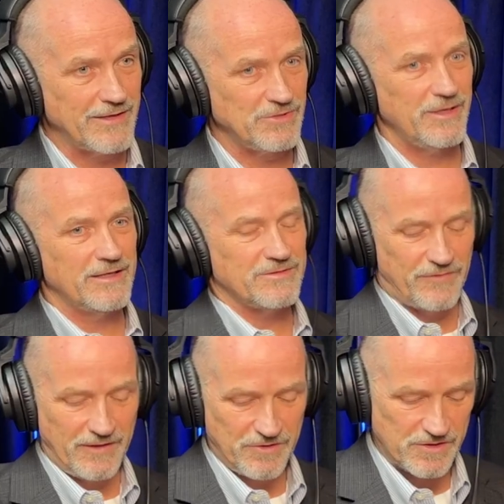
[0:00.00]
Actually, it's
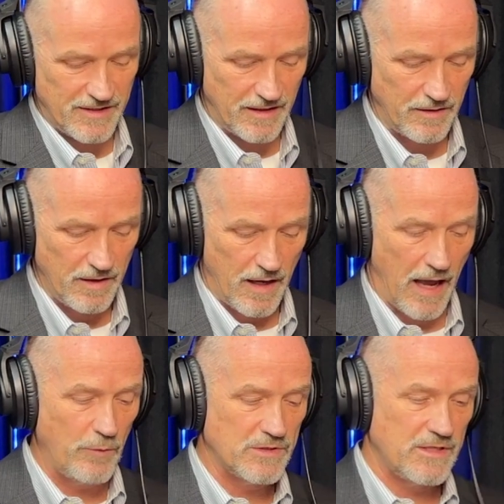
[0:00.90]
funny you should say that.
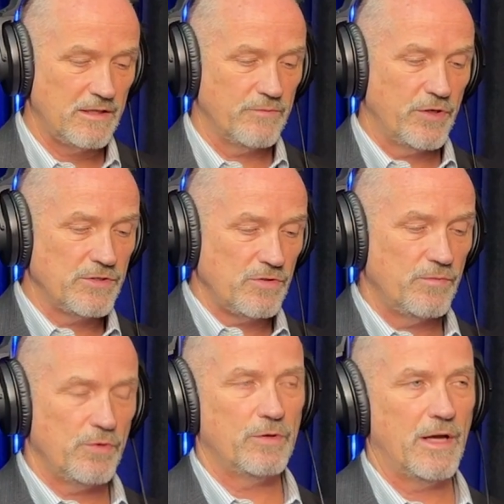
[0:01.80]
I would say the bridge
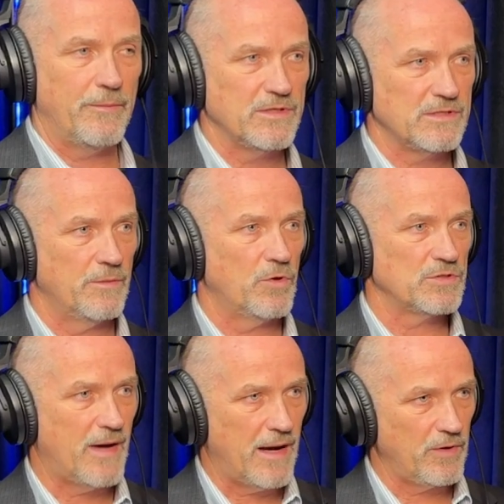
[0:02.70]
loan program is the
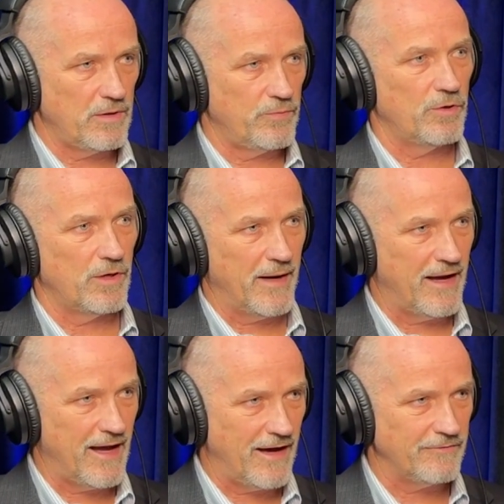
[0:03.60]
most popular program I
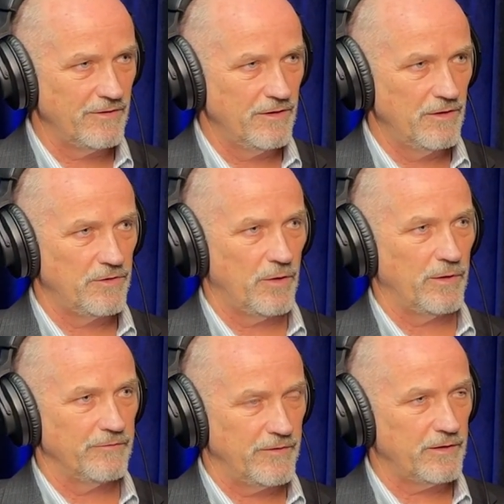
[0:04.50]
have that
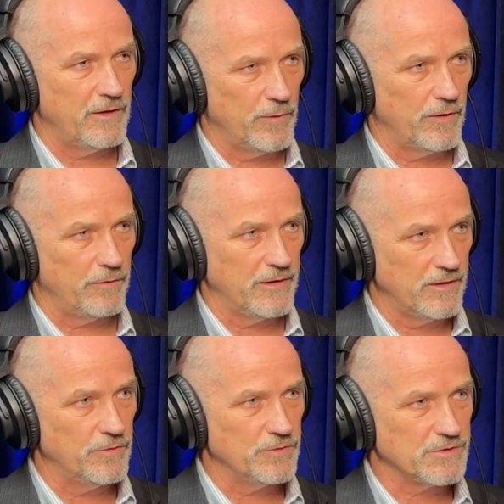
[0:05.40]
we very rarely
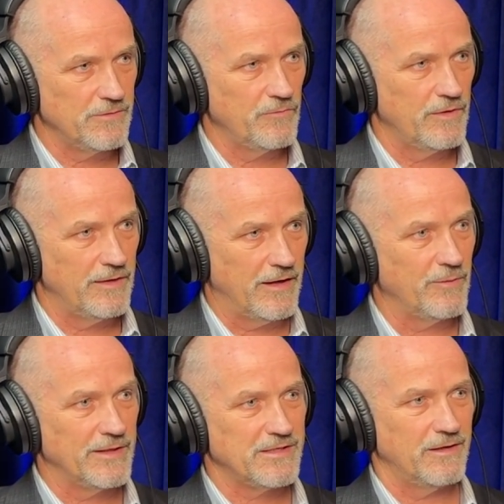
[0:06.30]
use. Now,
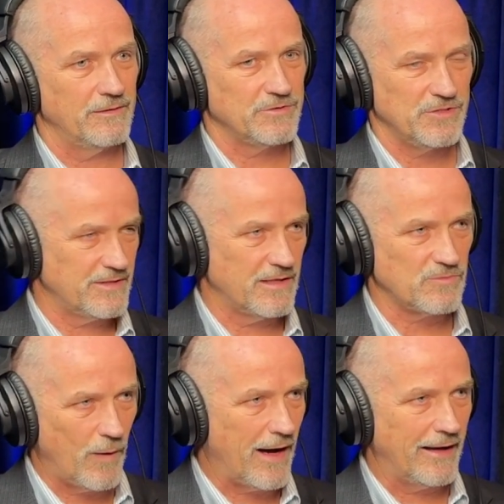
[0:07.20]
you might say, geez,
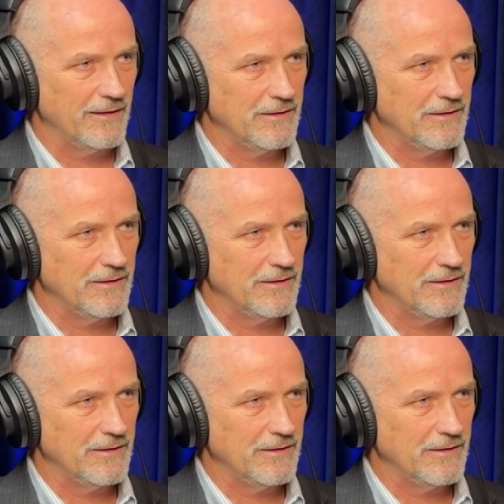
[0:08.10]
that's why.